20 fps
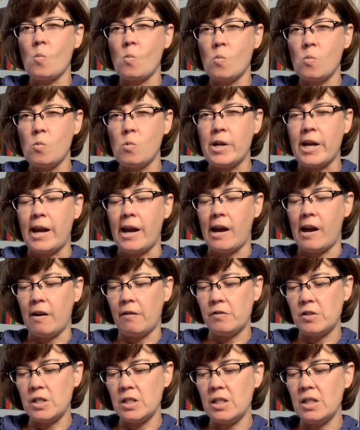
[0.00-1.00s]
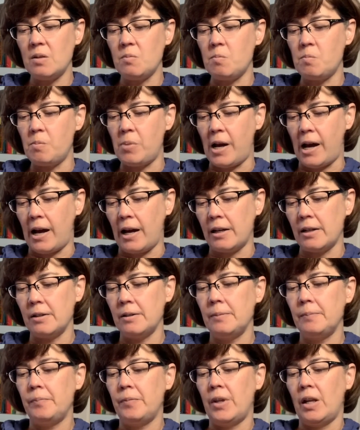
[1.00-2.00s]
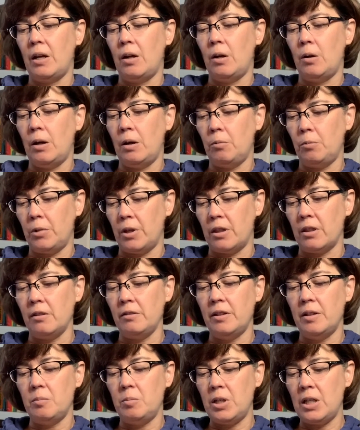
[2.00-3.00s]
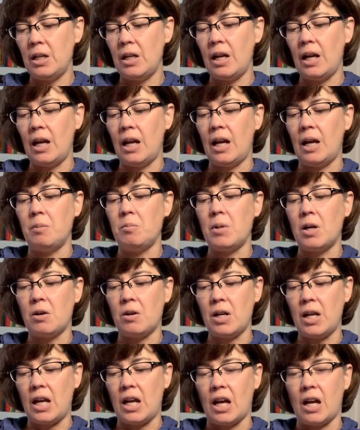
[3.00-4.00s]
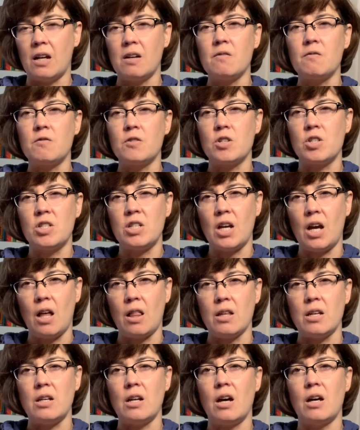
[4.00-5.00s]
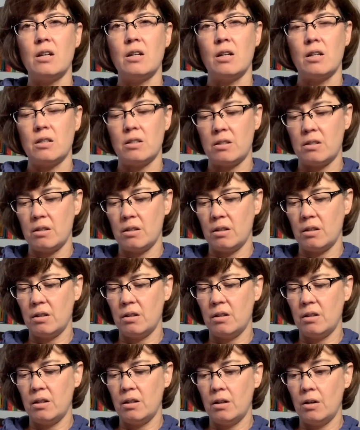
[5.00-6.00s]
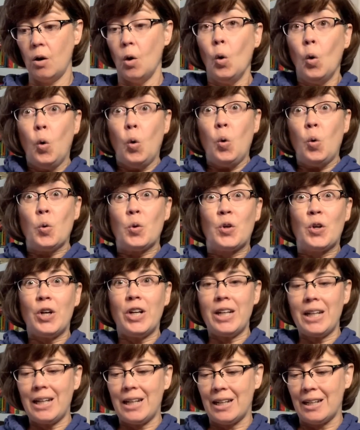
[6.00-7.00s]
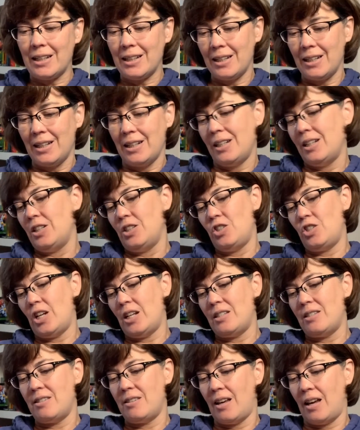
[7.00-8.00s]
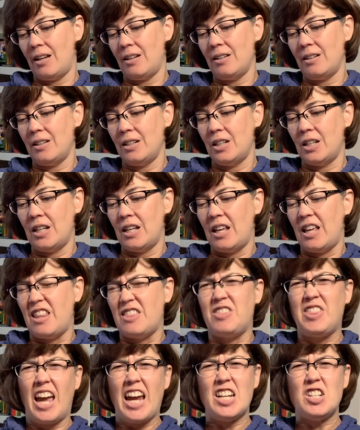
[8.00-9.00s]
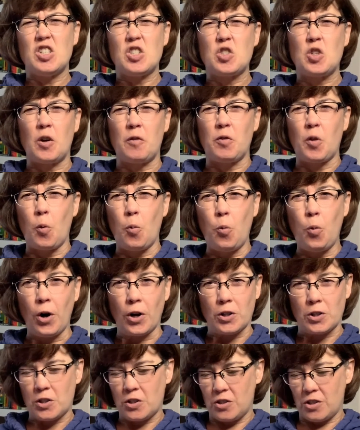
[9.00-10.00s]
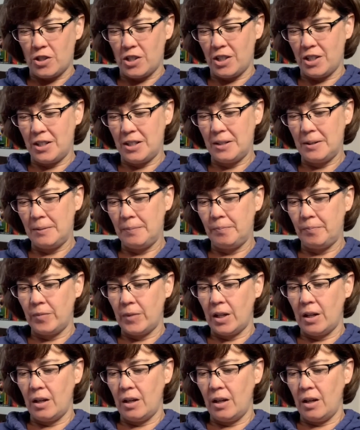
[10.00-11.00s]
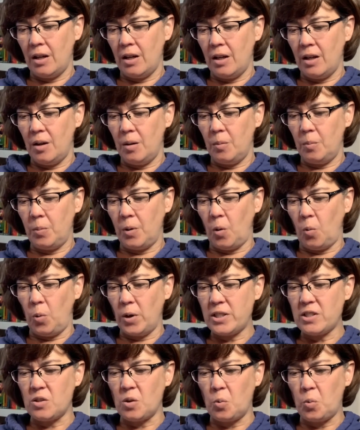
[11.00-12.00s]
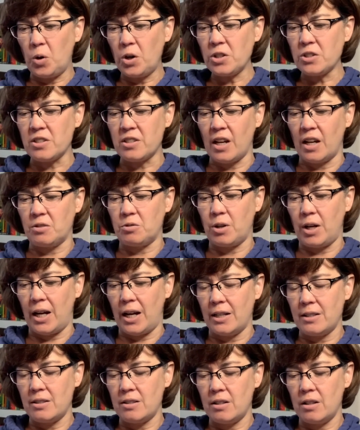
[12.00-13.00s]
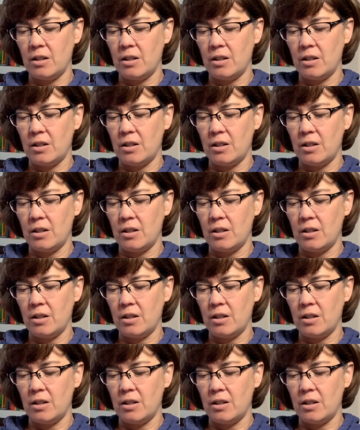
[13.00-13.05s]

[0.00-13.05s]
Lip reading: We have to get back with Libby and Mary Ann for telling on us. Ooh, goody, Jane said. They deserve the worst. But what's the worst? Sandra asked.